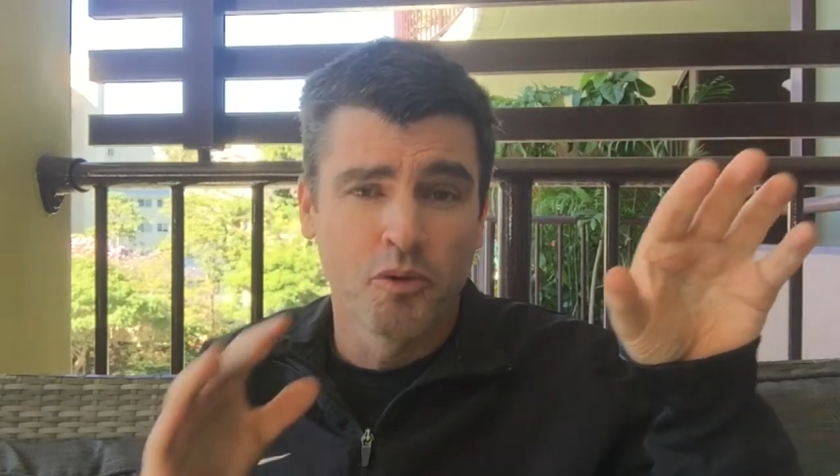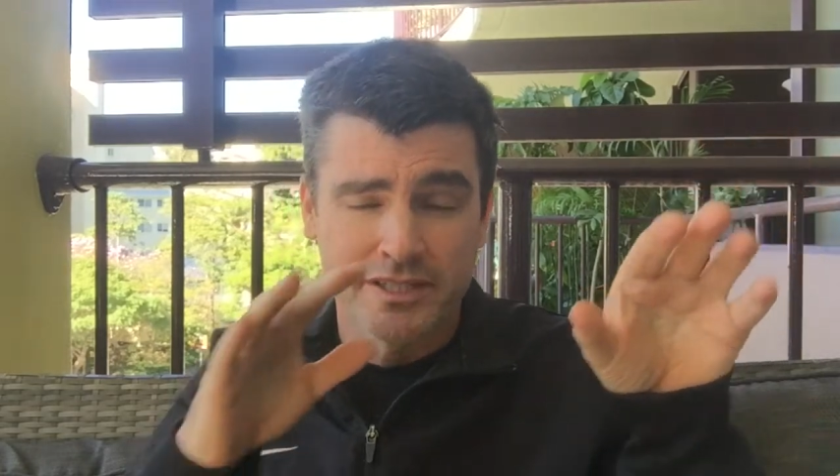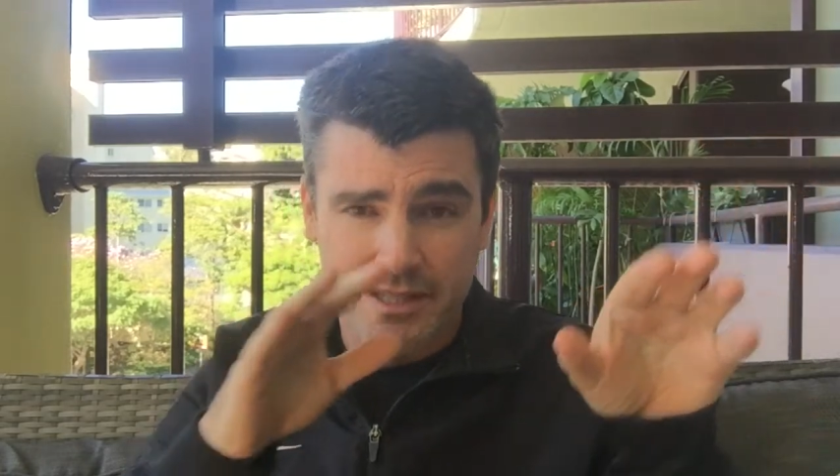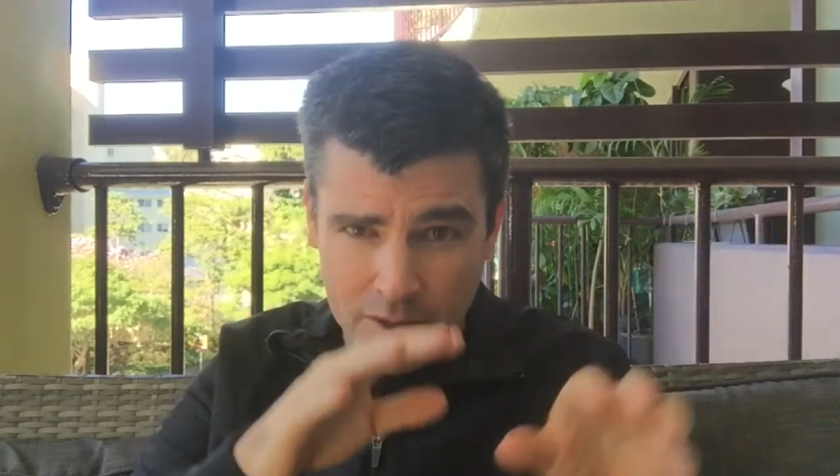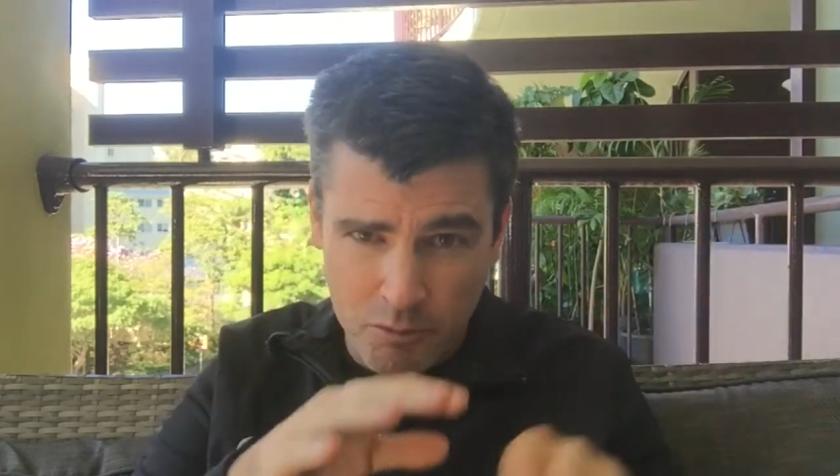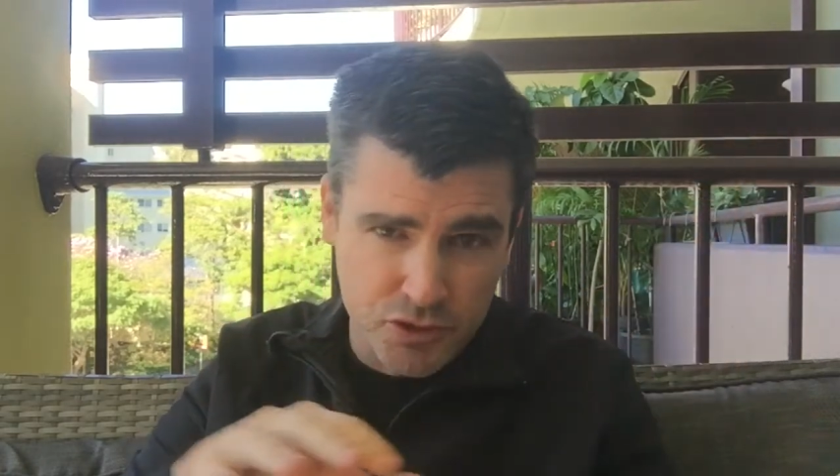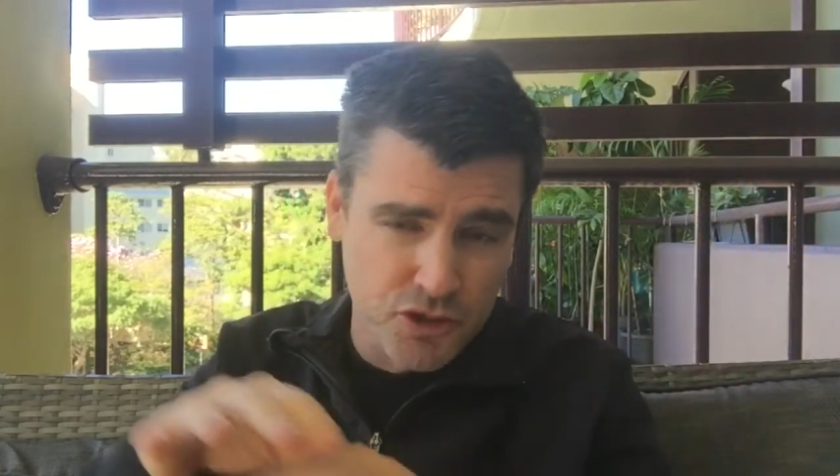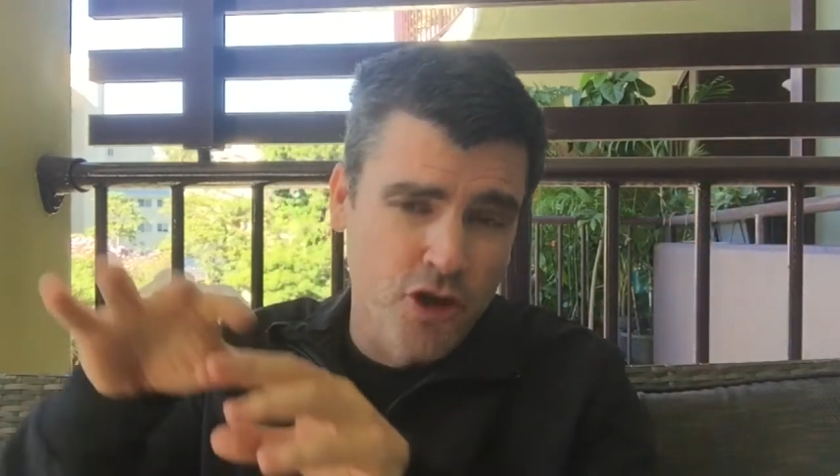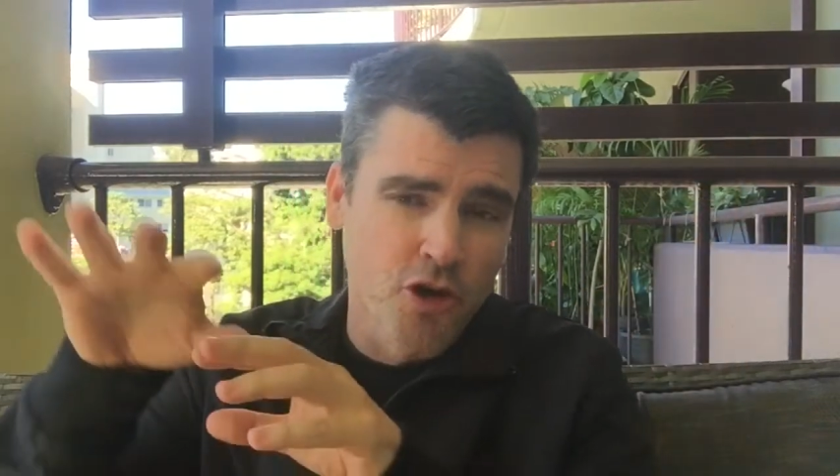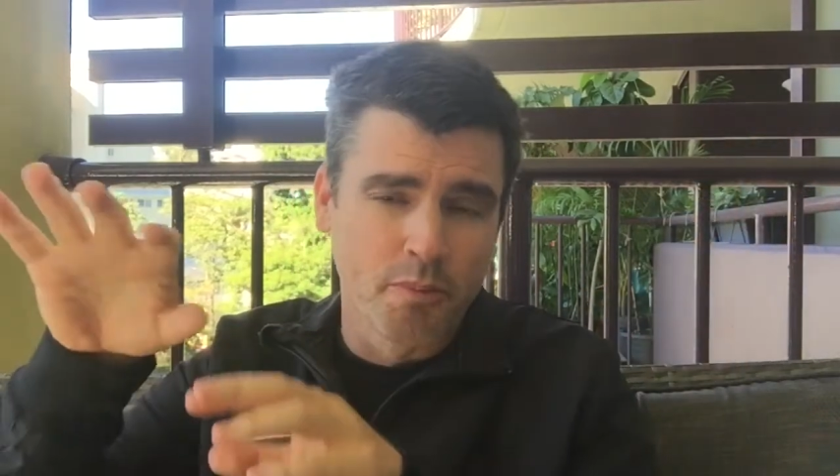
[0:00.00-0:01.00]
which then will
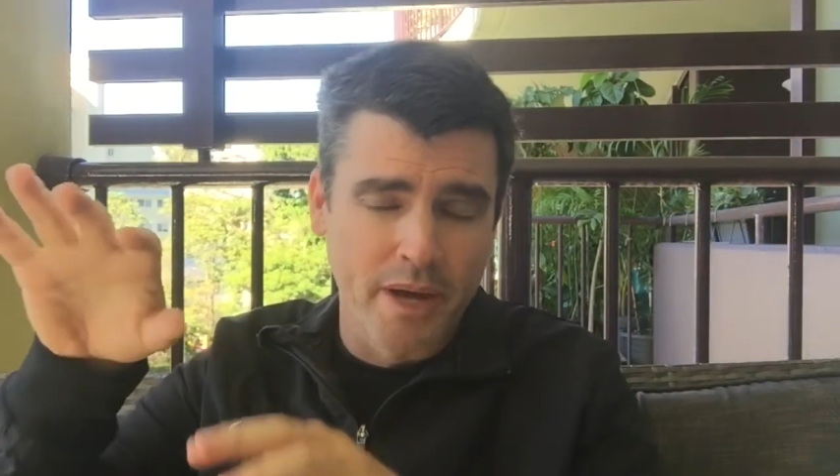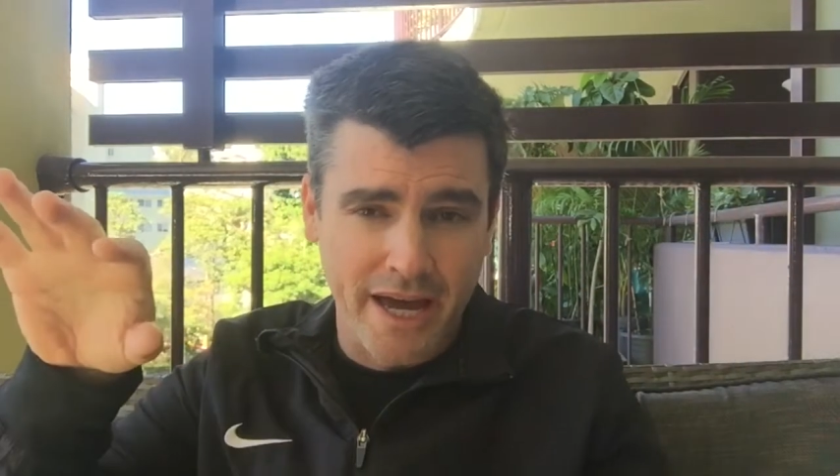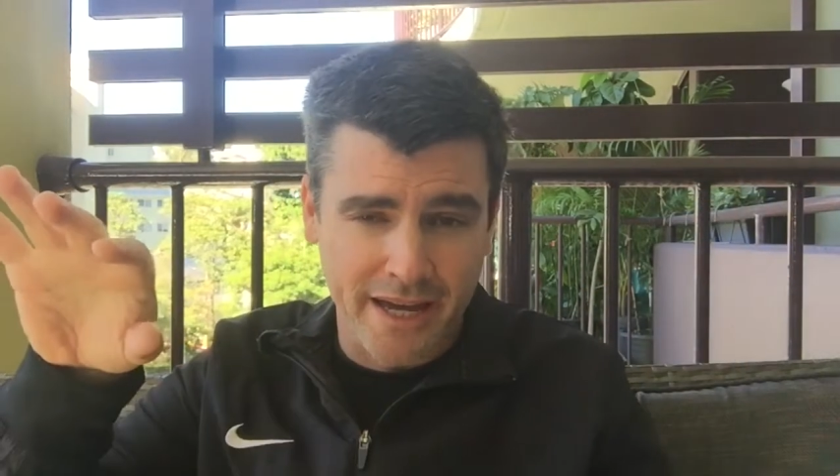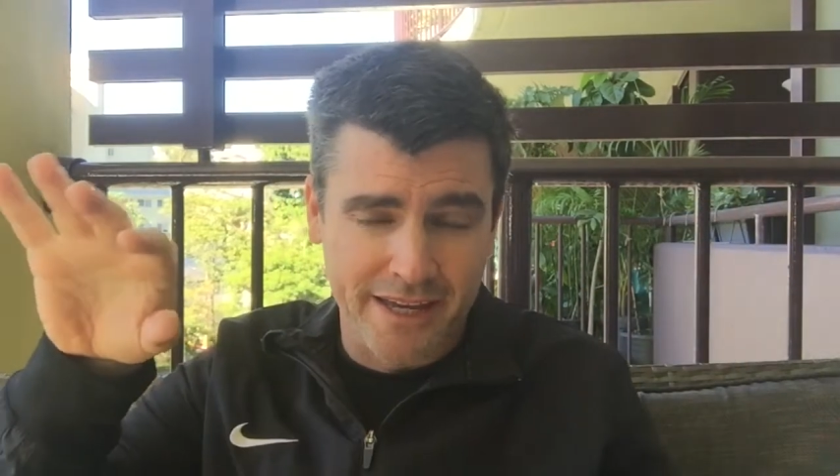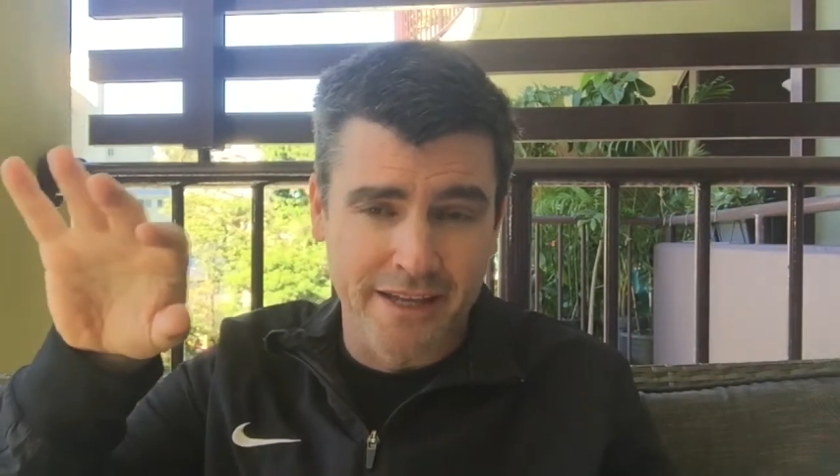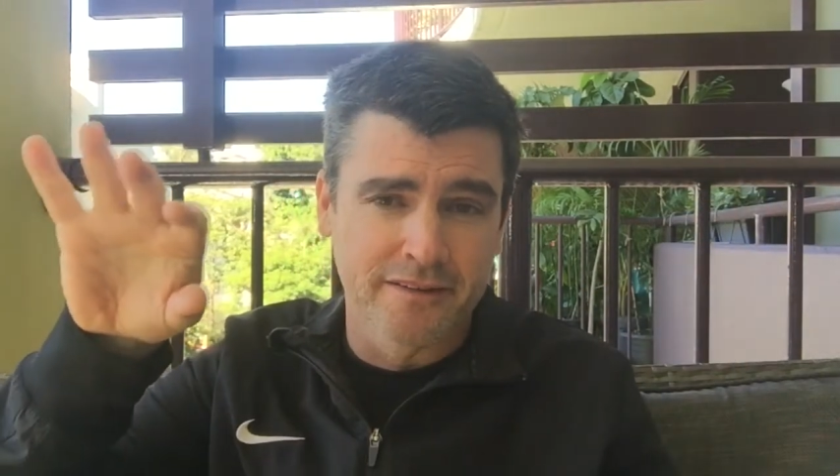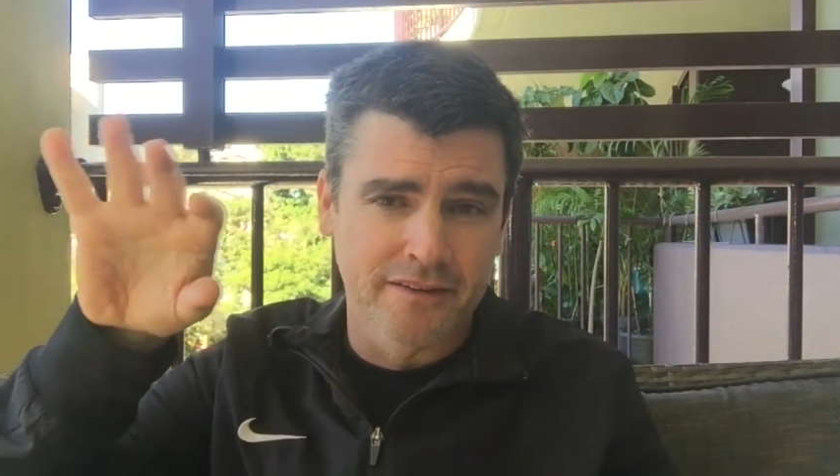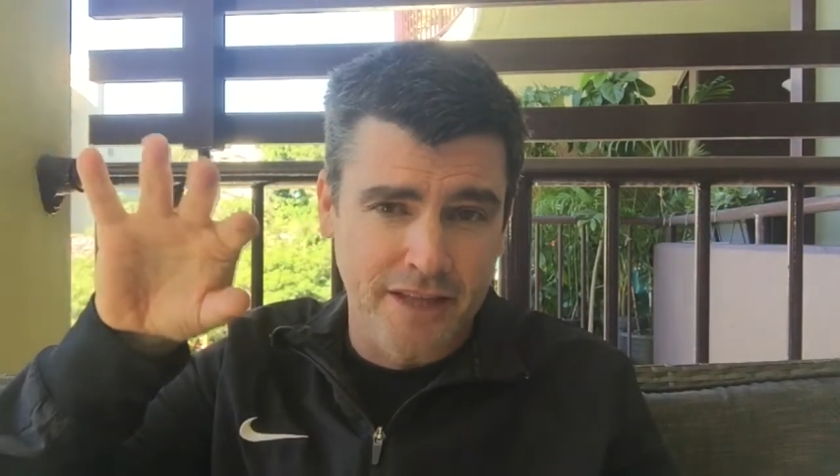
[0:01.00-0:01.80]
circle back and